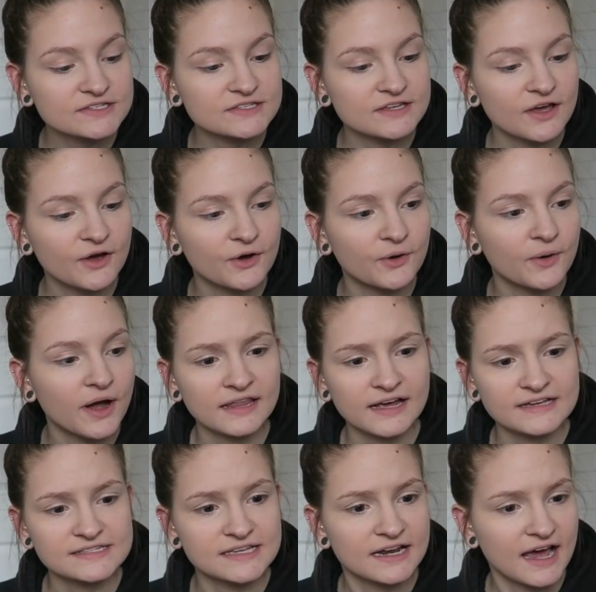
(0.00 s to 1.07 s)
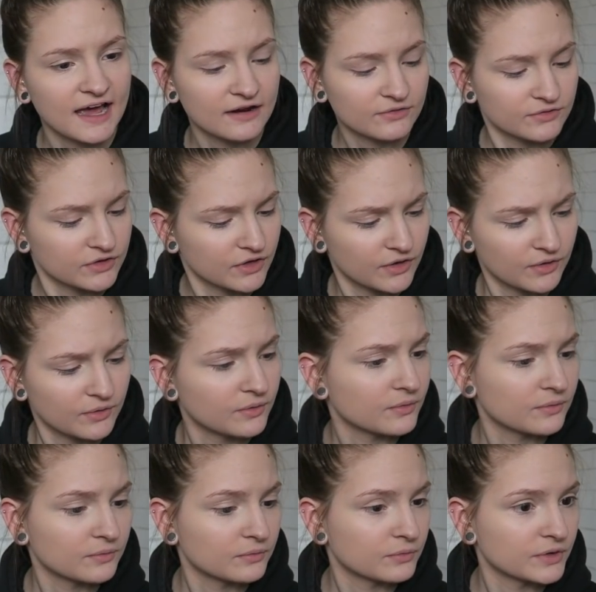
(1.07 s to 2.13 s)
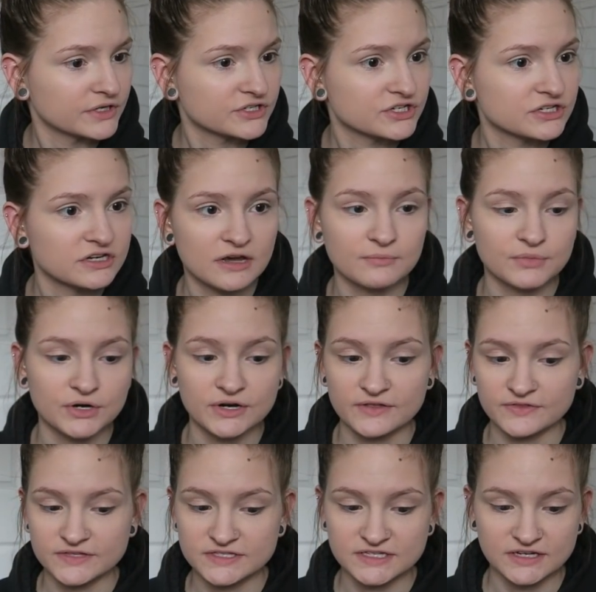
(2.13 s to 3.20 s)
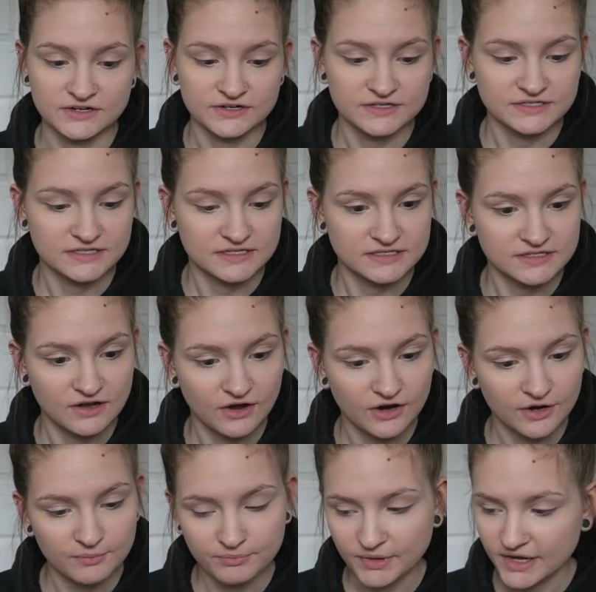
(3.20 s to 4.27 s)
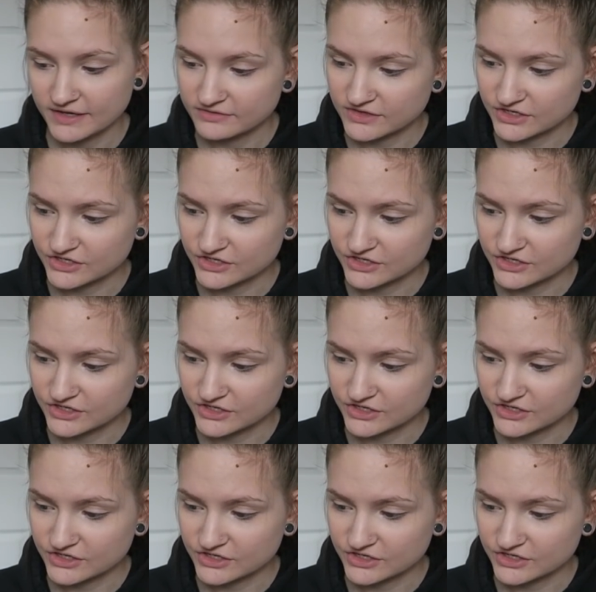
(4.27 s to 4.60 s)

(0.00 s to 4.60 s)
So like I said, I don't know which number in the series these are, but